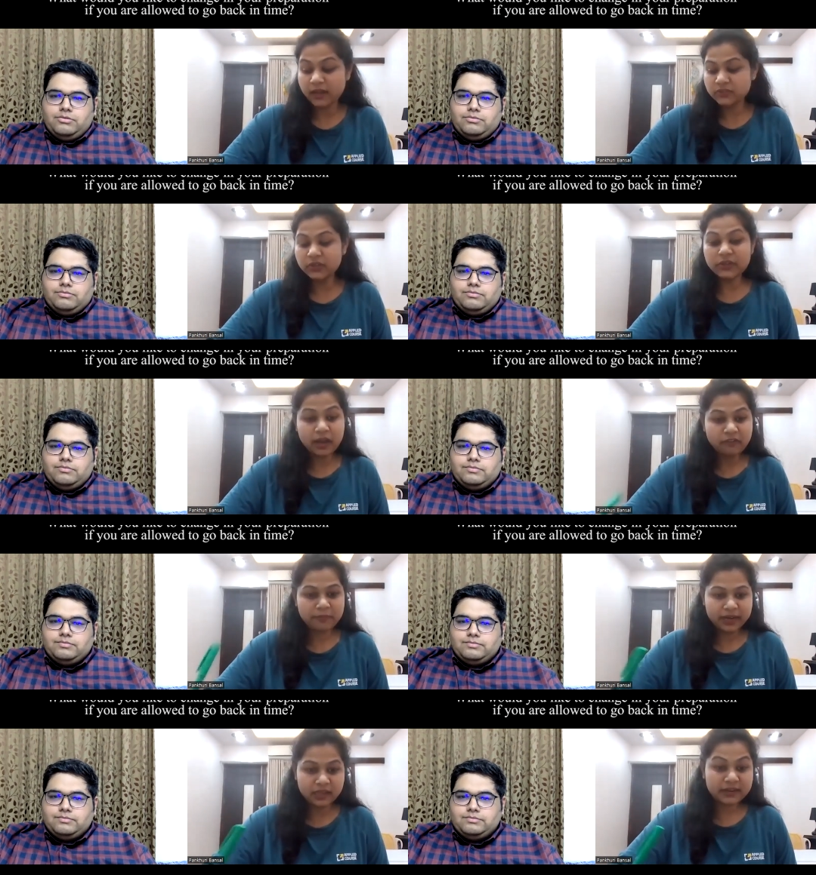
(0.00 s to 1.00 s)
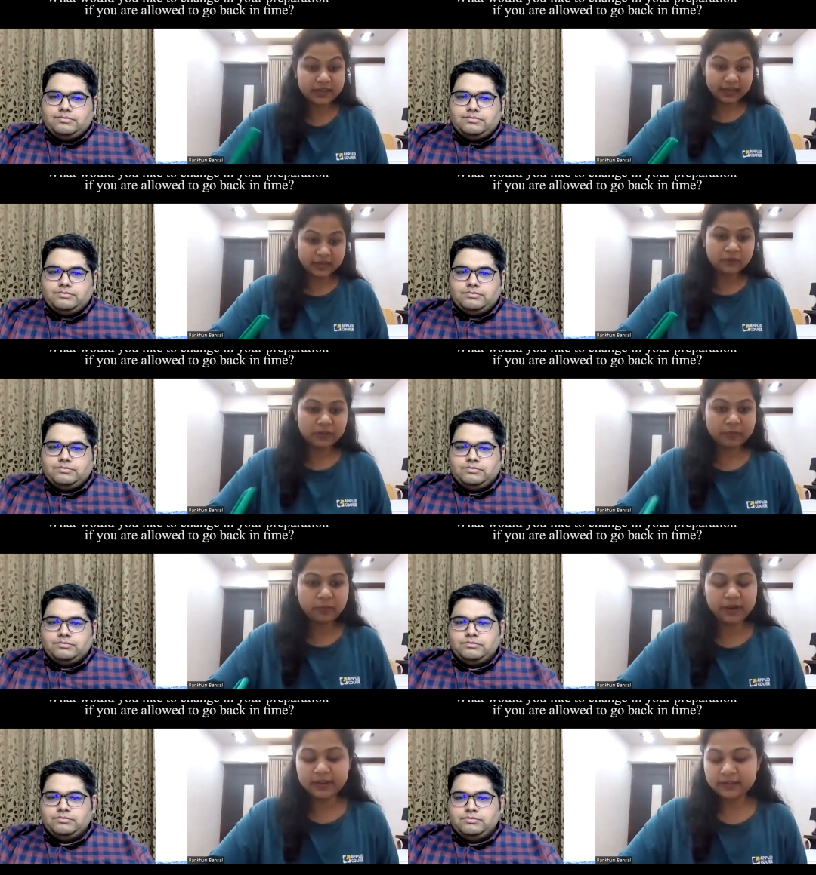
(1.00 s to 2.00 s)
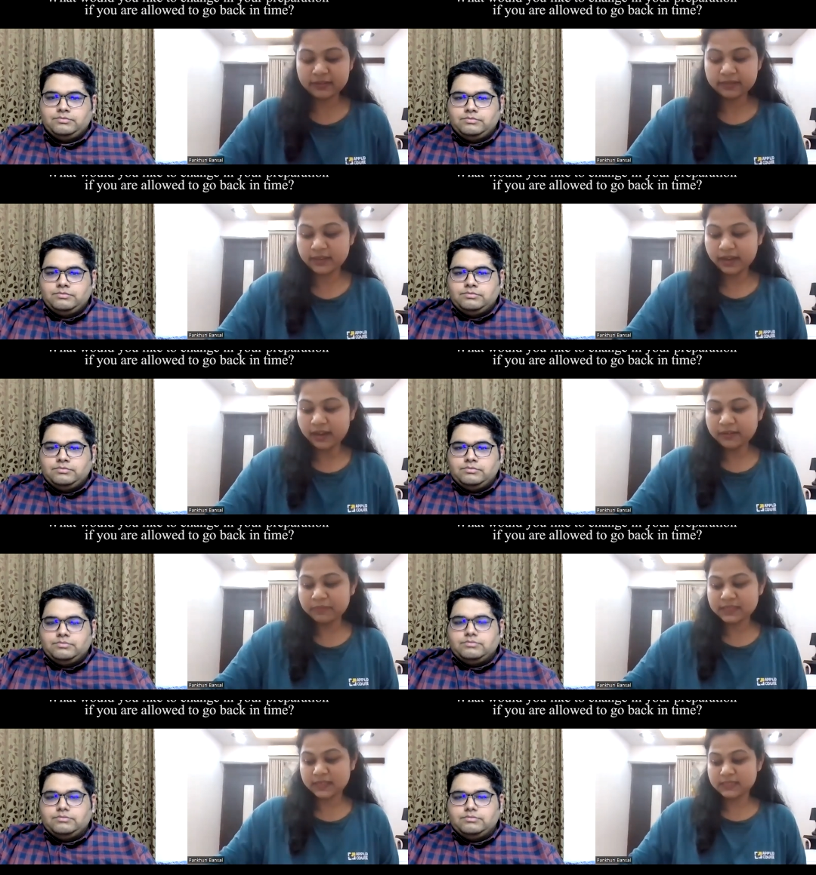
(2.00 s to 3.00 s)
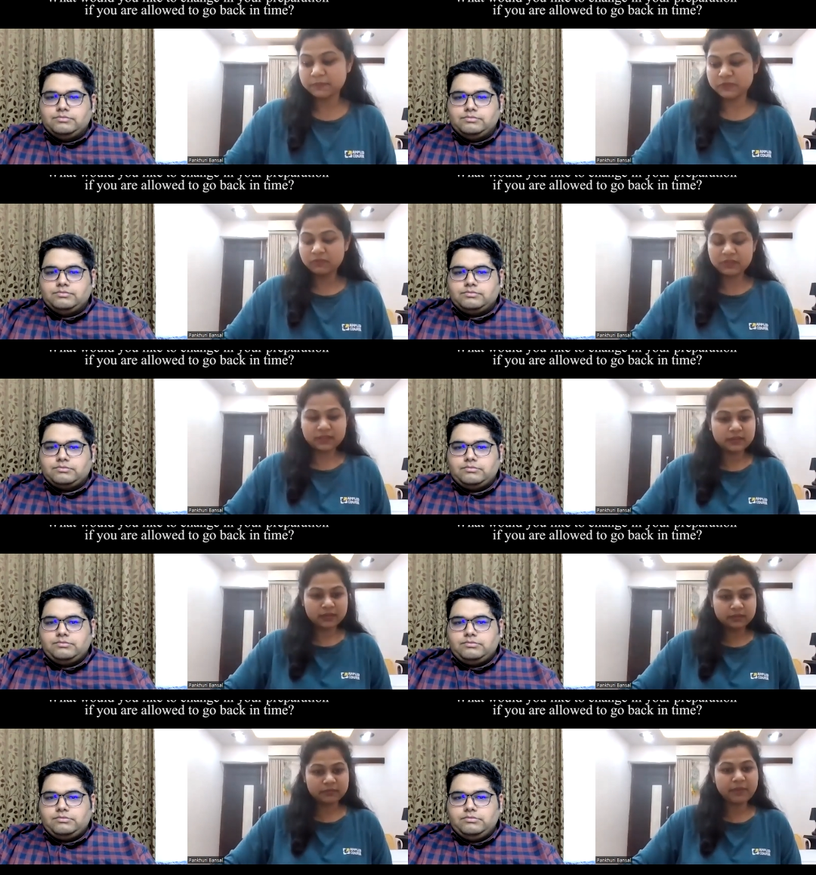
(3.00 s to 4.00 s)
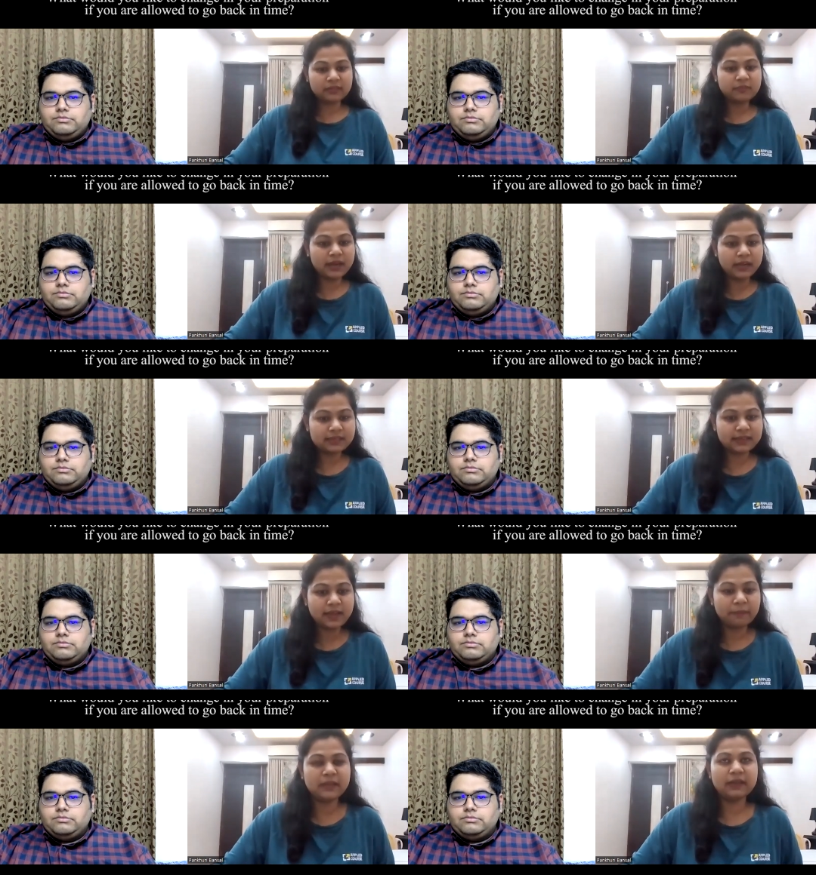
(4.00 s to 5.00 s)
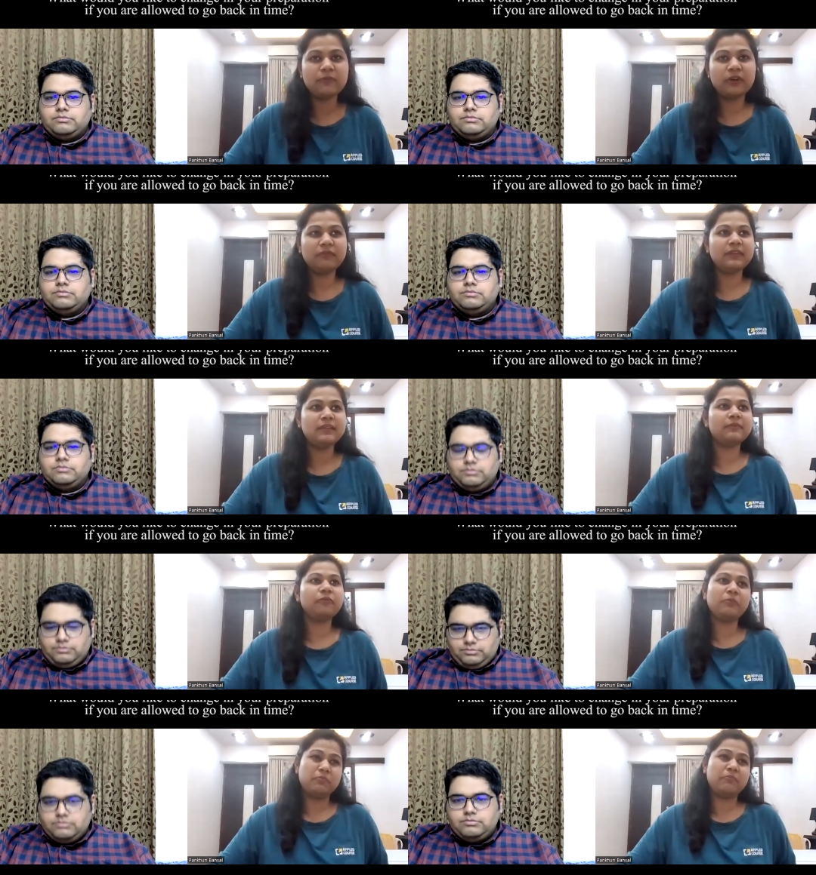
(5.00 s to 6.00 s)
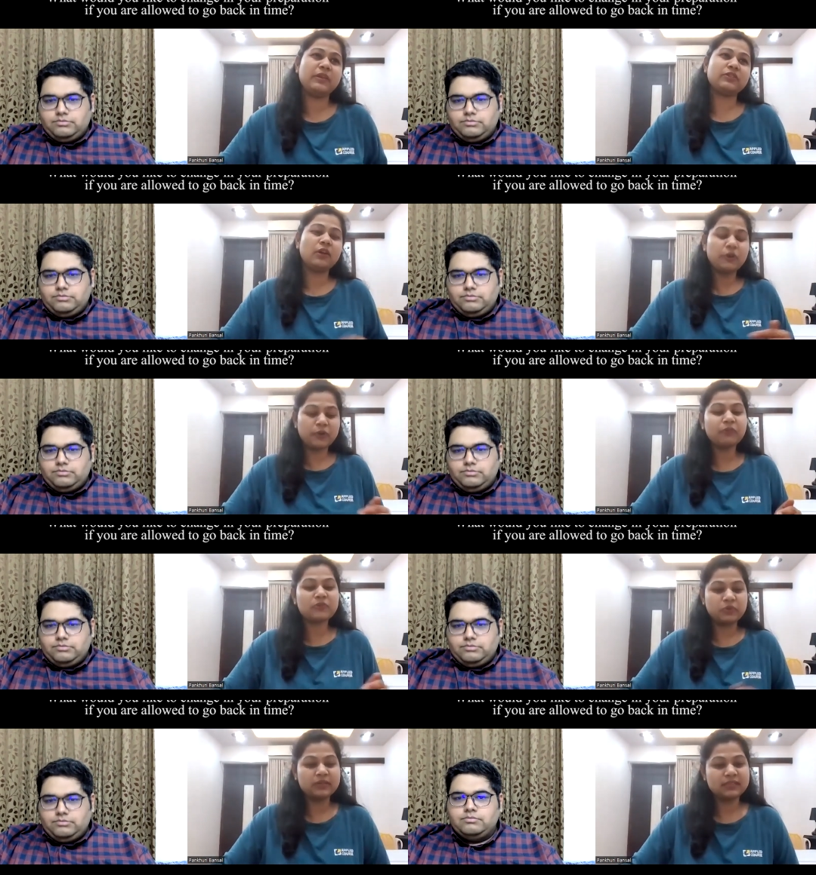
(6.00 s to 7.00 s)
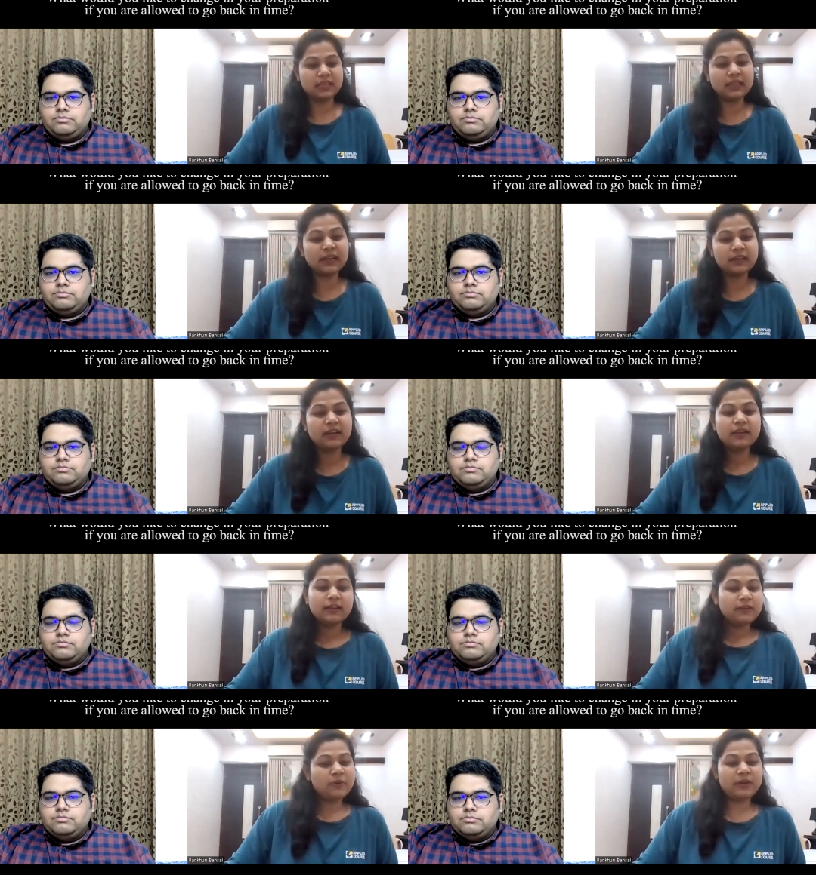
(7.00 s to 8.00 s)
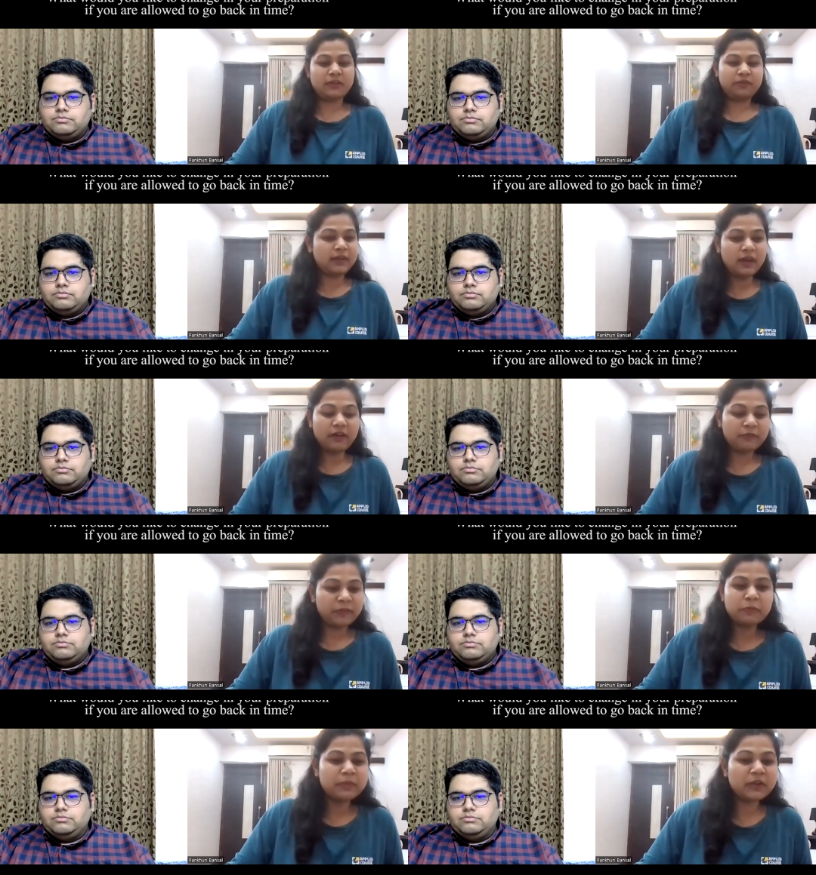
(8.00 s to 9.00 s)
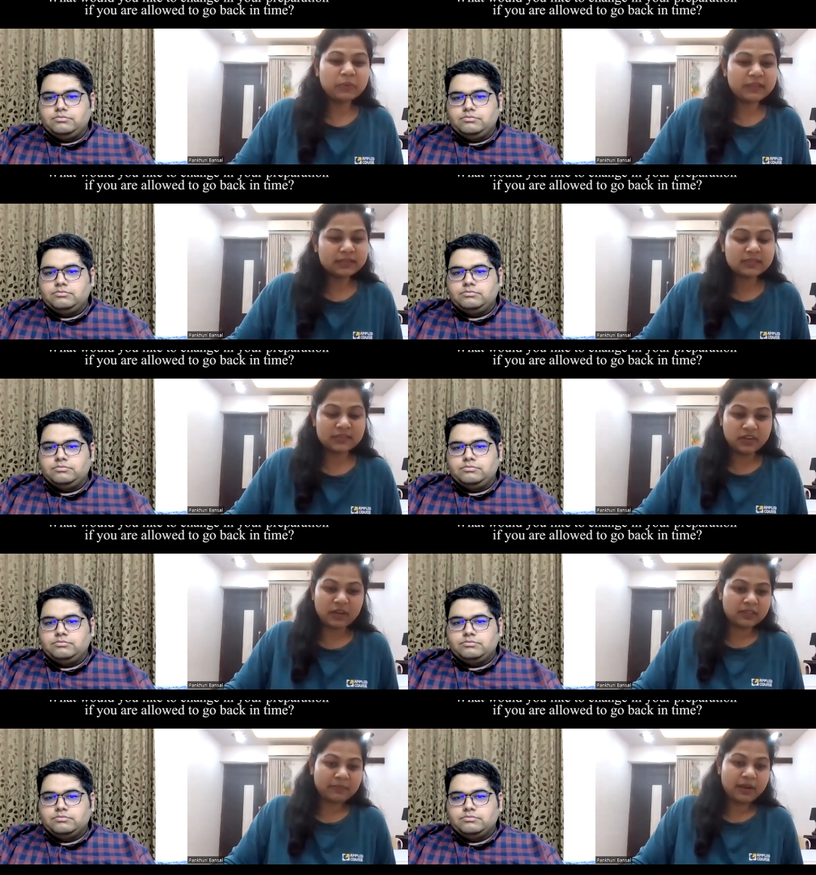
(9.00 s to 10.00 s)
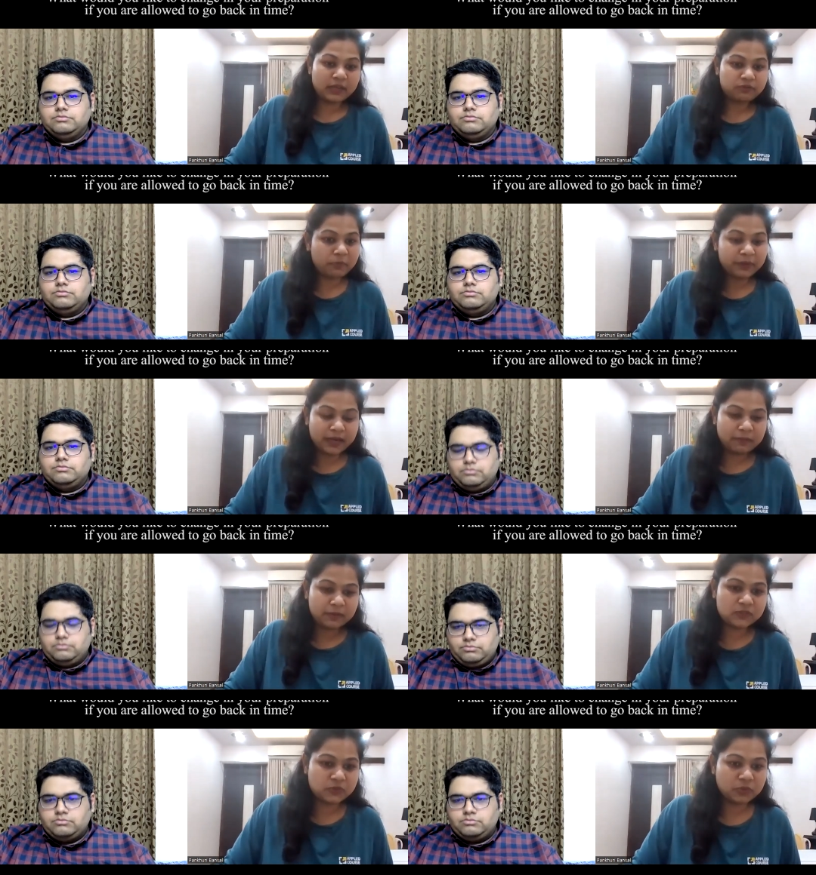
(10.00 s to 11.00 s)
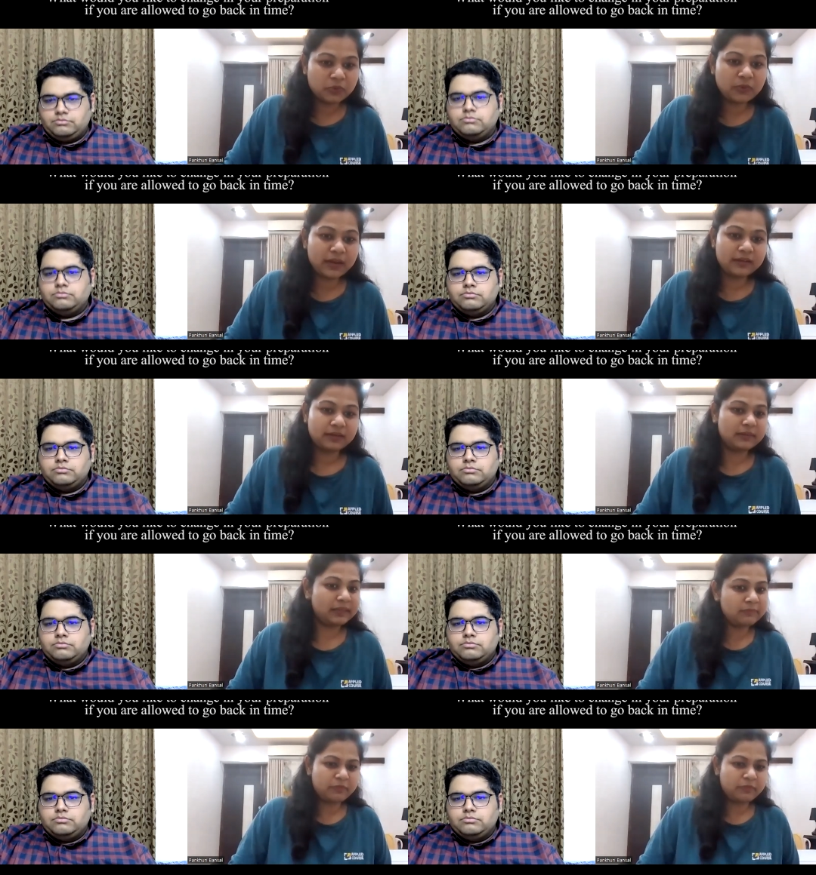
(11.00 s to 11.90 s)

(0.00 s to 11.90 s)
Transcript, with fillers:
Speaker 1: Actually, you have made a really good point. There are misconceptions with mathematics and apti. What majority of the students think that, okay, we have been doing this engineering mathematics from 10+2 and